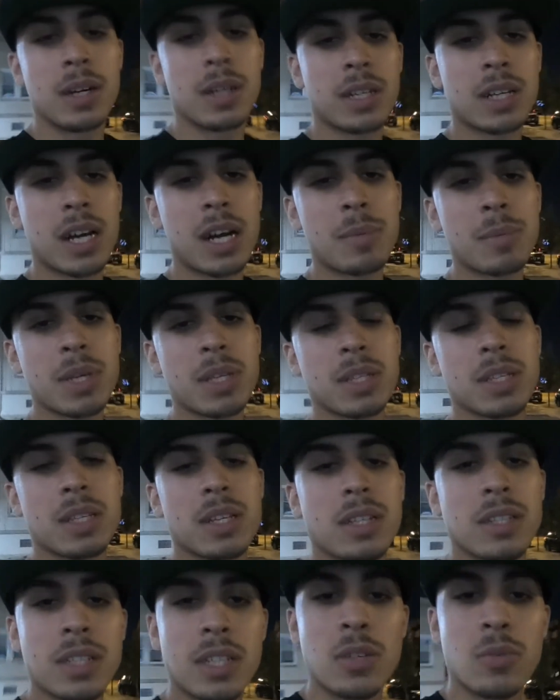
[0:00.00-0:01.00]
comment
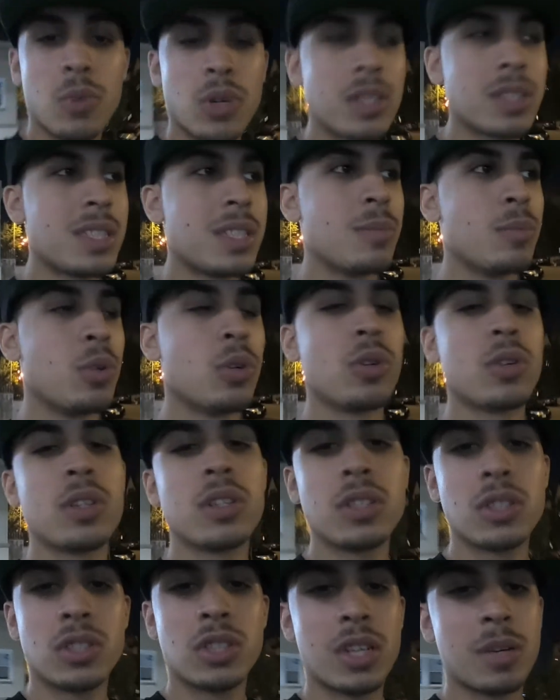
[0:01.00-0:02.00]
that you want to see more,
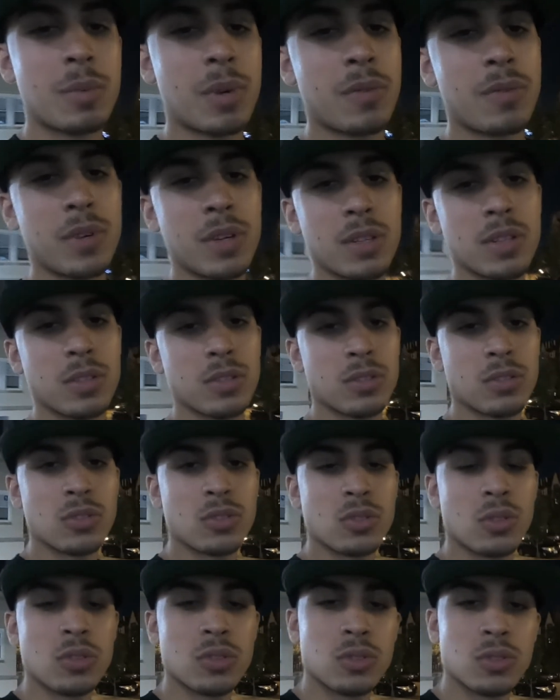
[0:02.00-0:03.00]
share my videos to
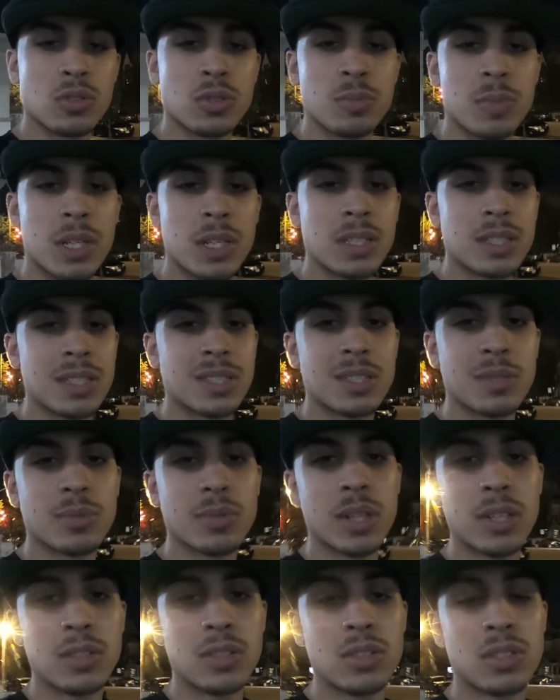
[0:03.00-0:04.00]
social medias, and
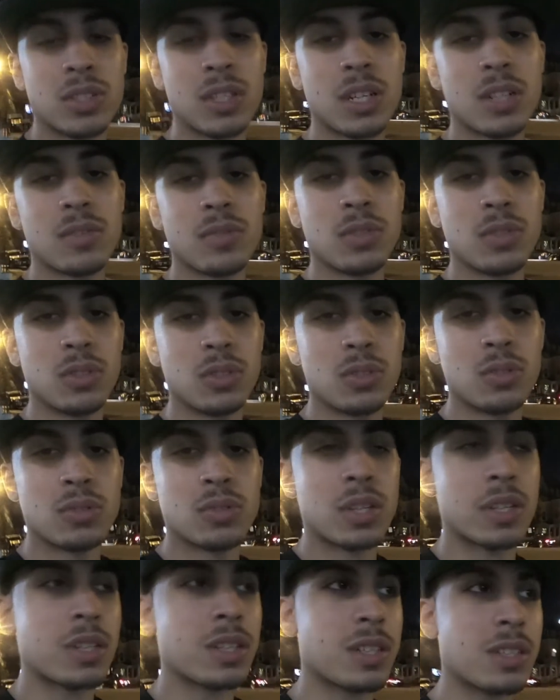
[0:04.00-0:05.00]
subscribe to the channel if you're new
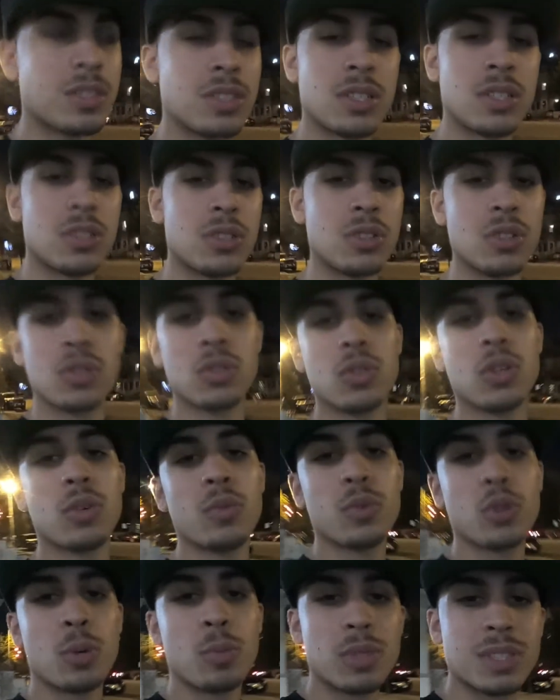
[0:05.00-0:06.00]
so I can continue to grow.
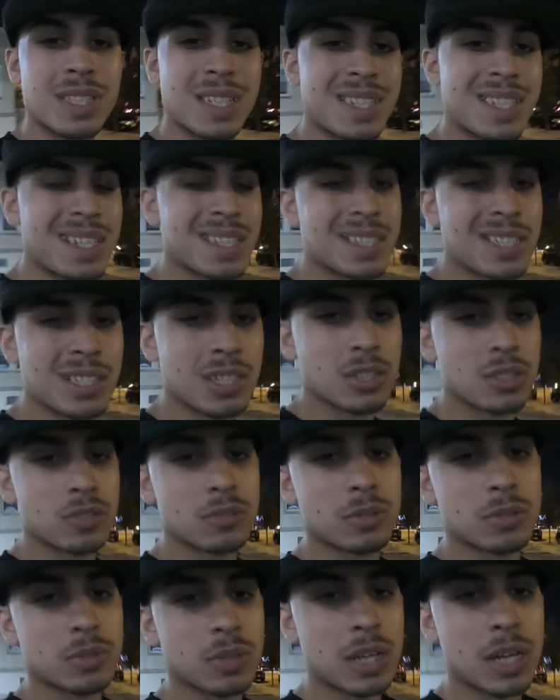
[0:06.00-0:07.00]
We're almost at 1,900
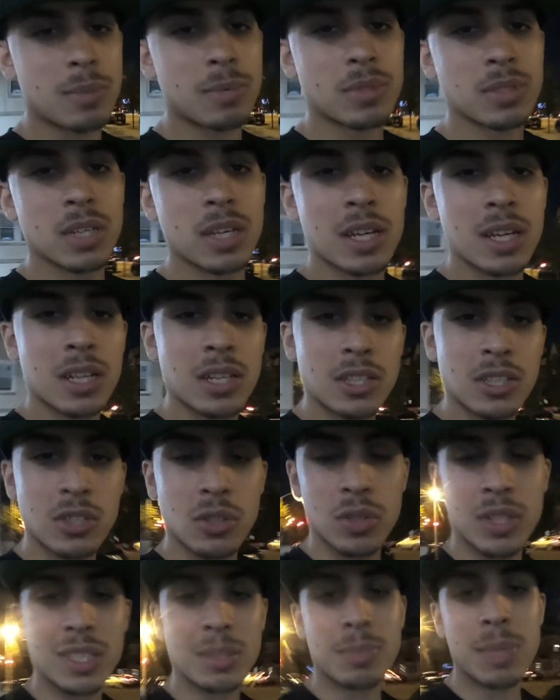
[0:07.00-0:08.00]
subscribers, so
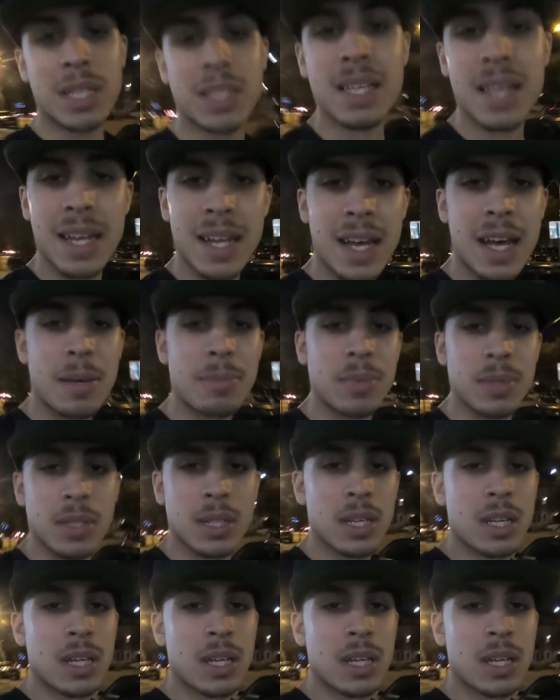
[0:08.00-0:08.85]
let's make that happen.